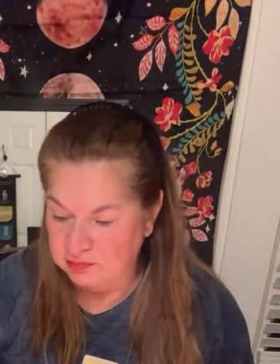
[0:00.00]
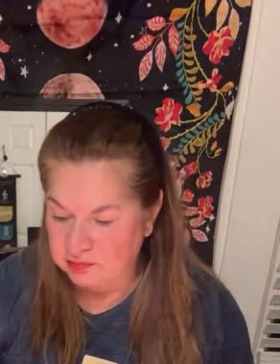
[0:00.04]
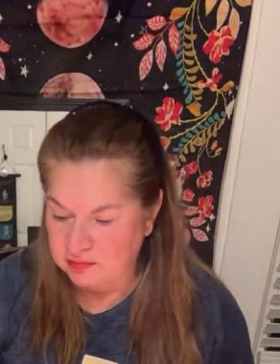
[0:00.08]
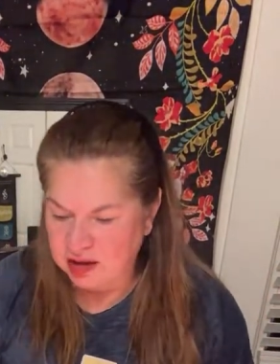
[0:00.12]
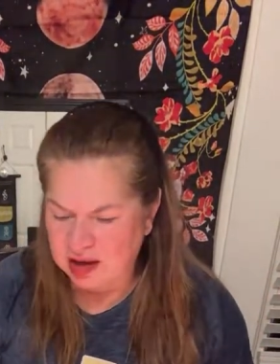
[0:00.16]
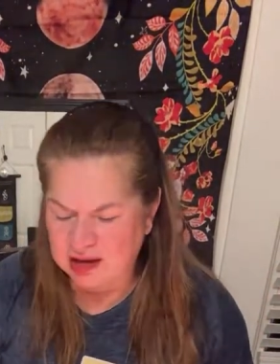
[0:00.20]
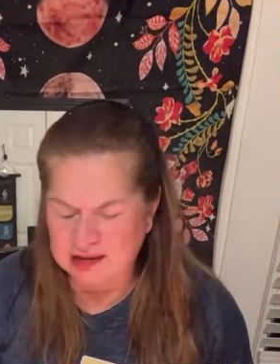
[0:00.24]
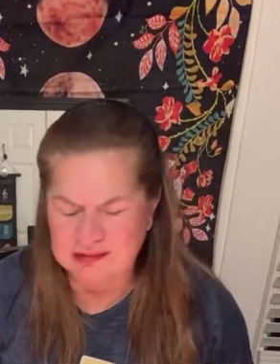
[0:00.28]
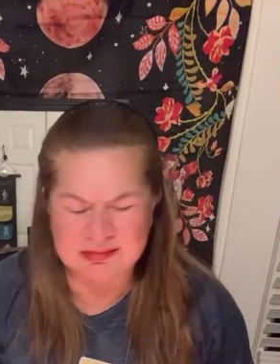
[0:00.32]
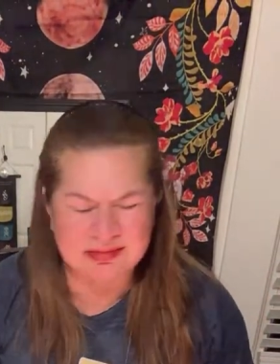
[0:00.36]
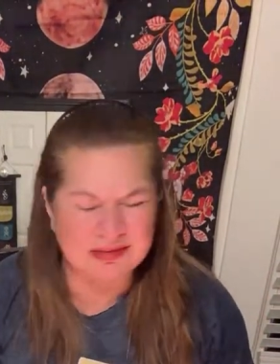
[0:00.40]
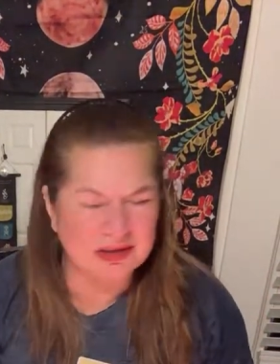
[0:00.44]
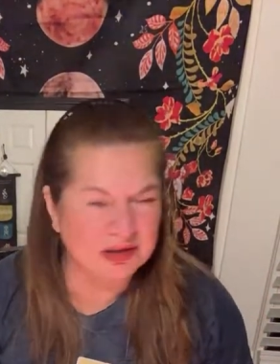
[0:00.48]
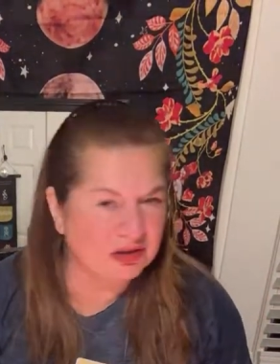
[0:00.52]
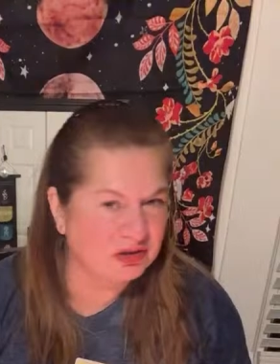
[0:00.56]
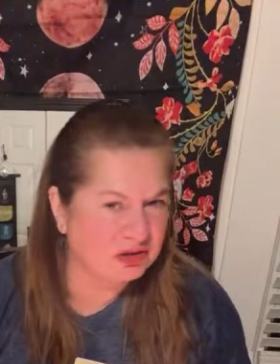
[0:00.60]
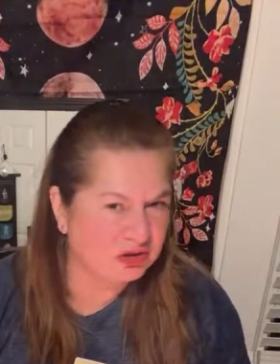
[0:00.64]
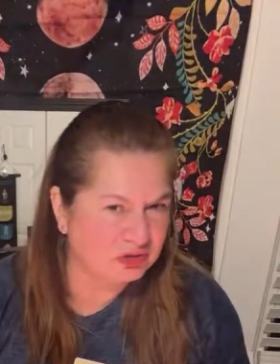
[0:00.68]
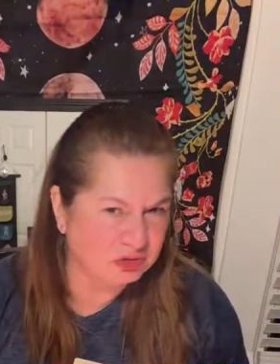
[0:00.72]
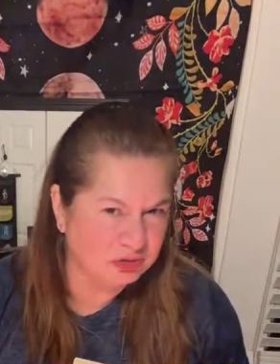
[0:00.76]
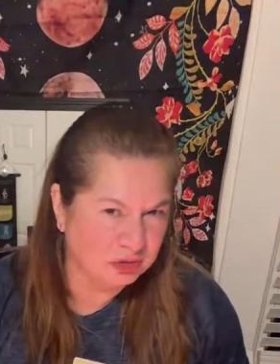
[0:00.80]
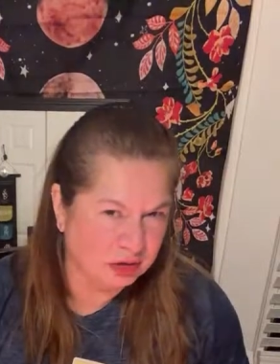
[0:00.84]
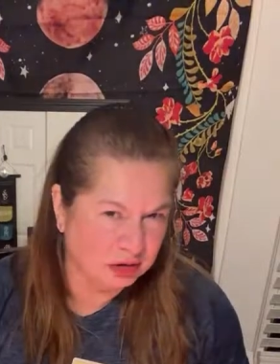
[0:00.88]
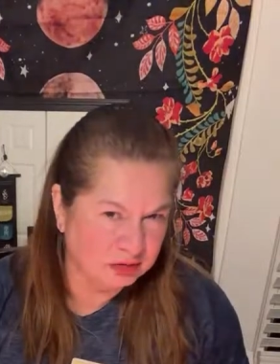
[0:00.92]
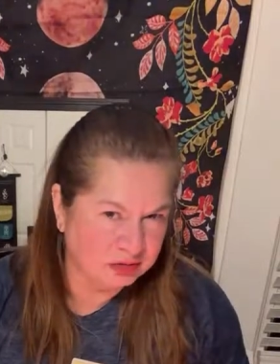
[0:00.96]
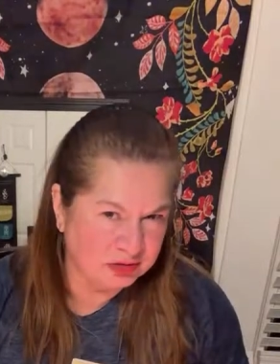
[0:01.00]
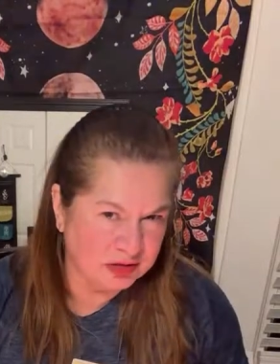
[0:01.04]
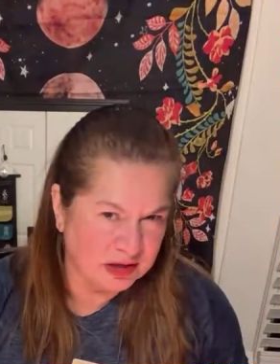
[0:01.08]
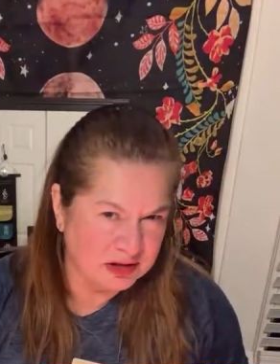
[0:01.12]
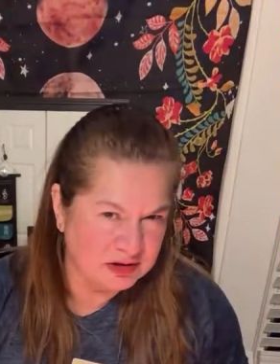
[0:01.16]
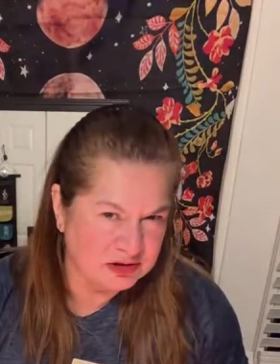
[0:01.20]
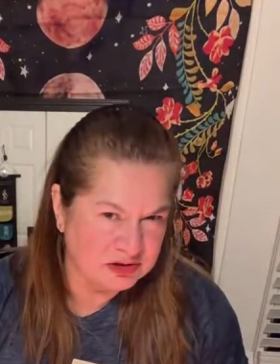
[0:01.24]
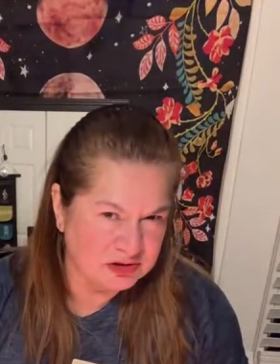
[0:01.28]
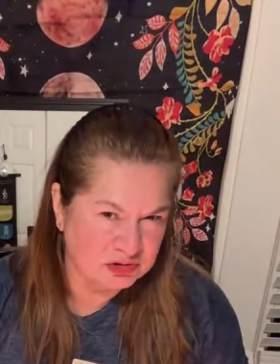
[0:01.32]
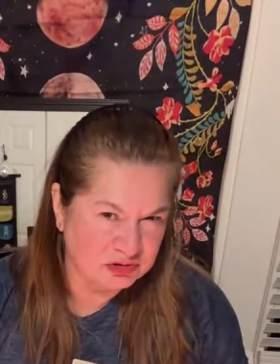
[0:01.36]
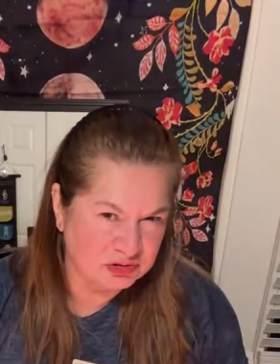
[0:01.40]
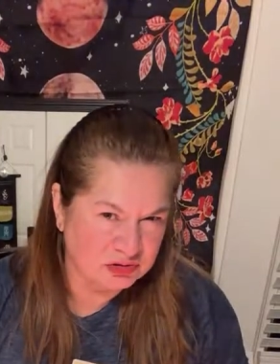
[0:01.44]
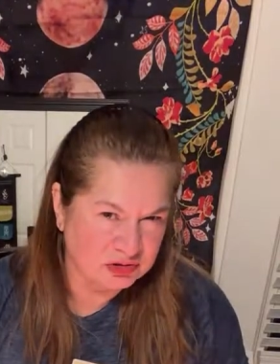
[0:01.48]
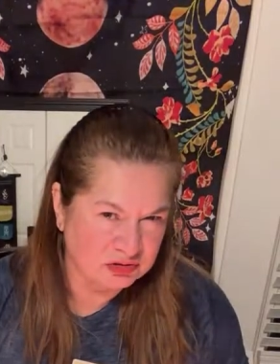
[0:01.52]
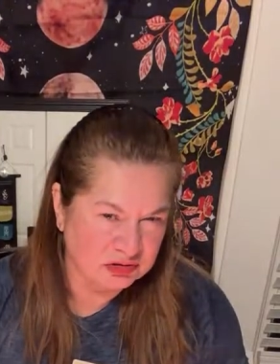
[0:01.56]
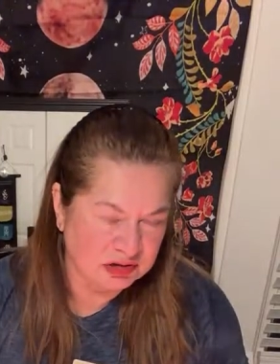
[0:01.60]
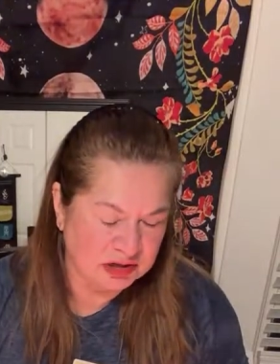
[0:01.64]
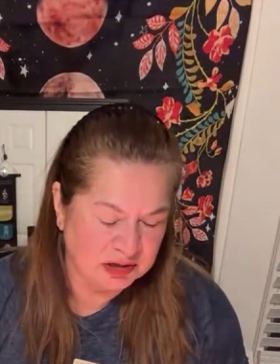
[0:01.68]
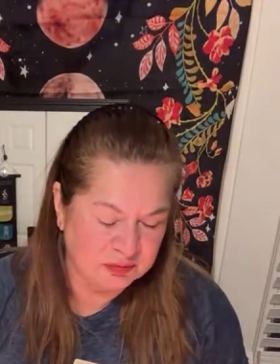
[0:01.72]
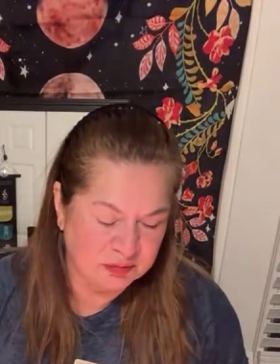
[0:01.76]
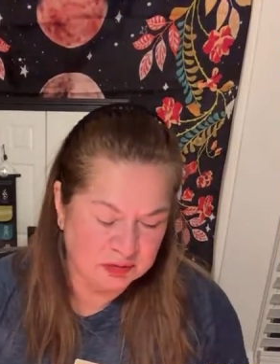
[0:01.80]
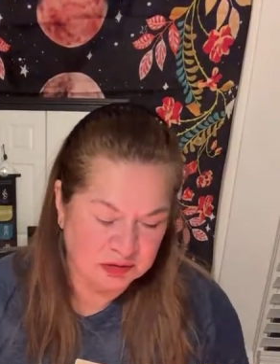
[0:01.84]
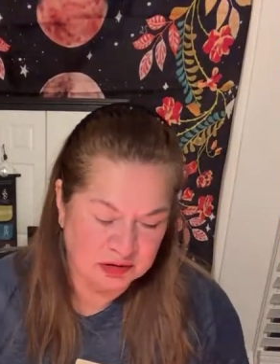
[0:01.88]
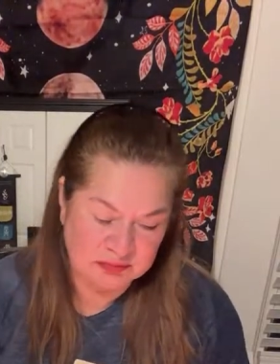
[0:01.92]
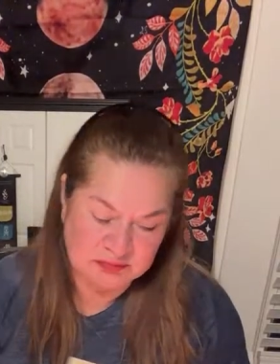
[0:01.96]
I don't think you throw things, do you,
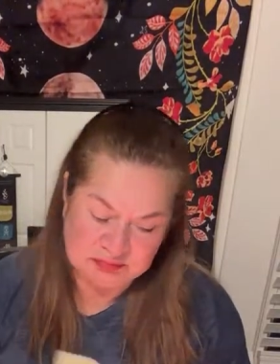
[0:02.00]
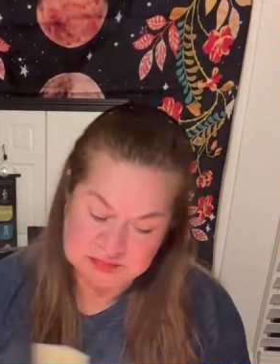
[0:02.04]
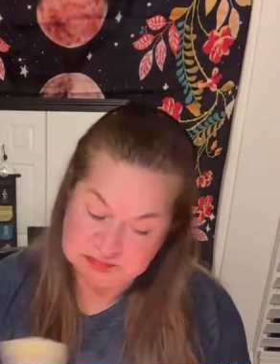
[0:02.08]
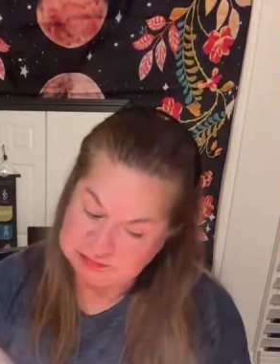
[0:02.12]
Libra?